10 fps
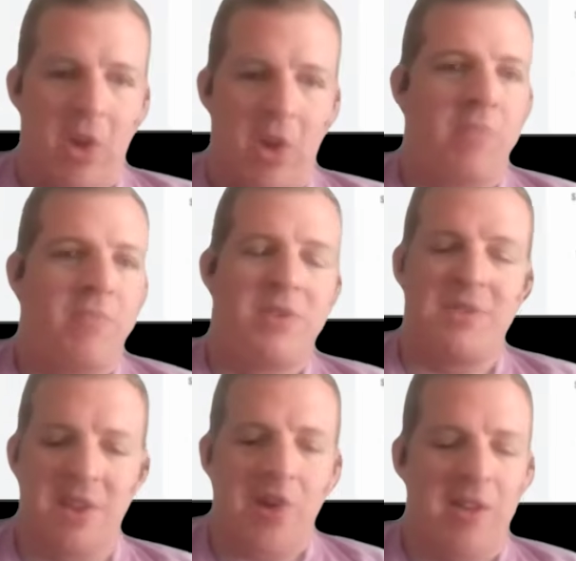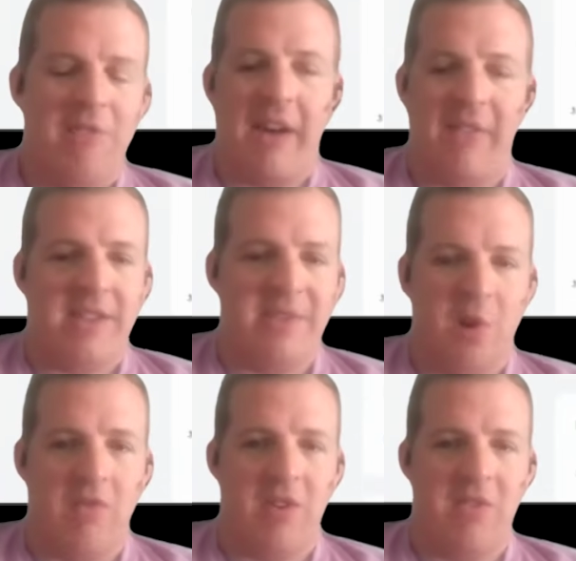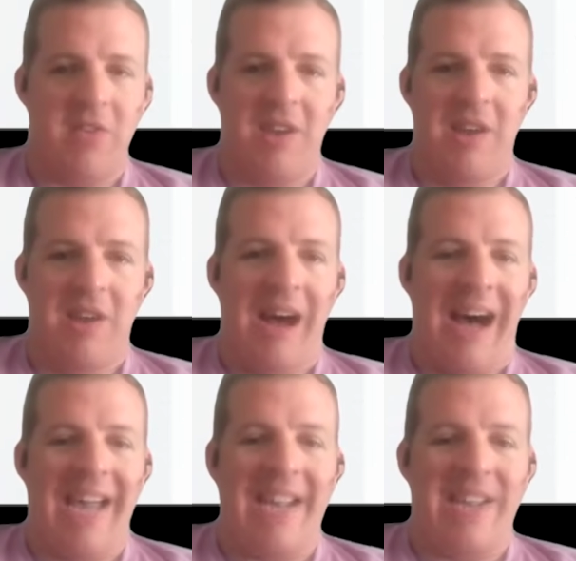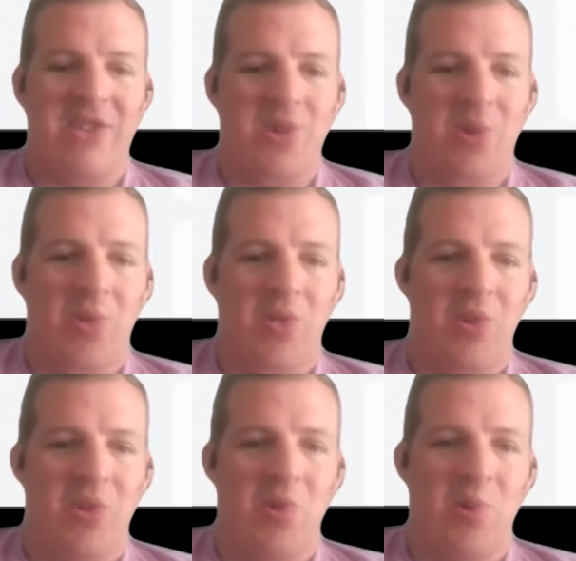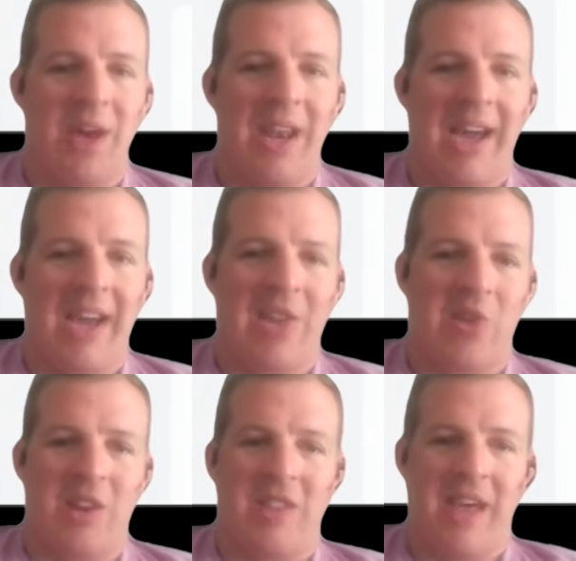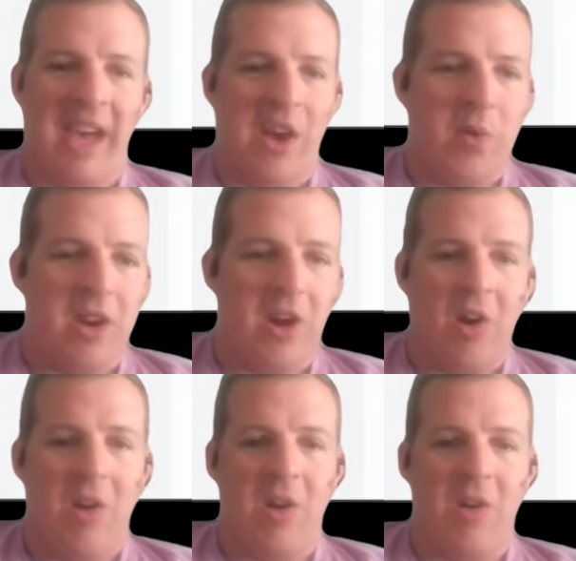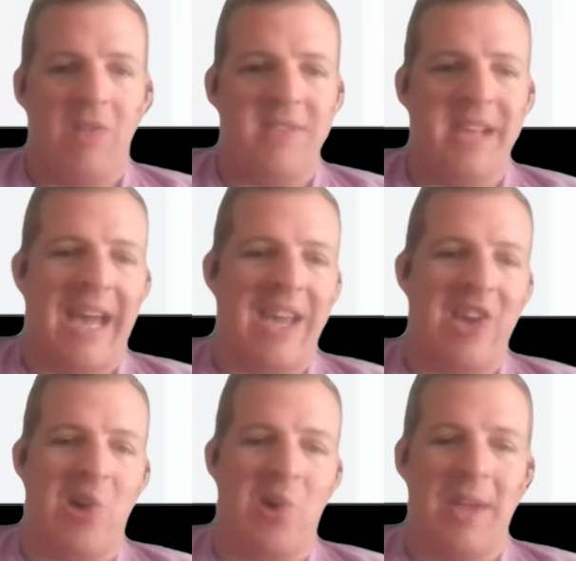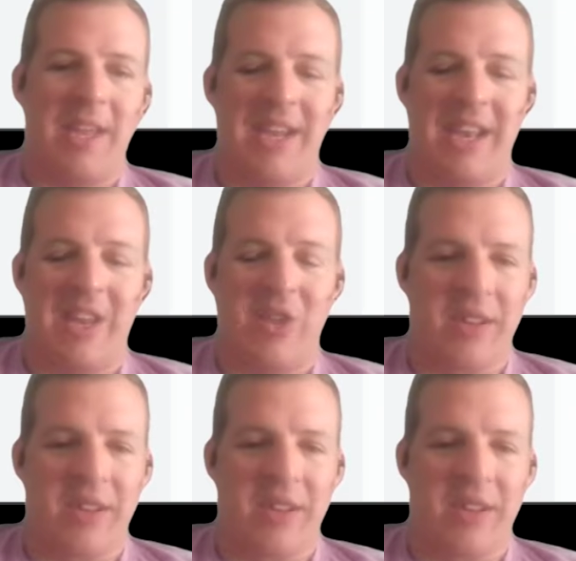crypto, there's 35 conservative. I can scroll through and I can look at the equity curves. I can go in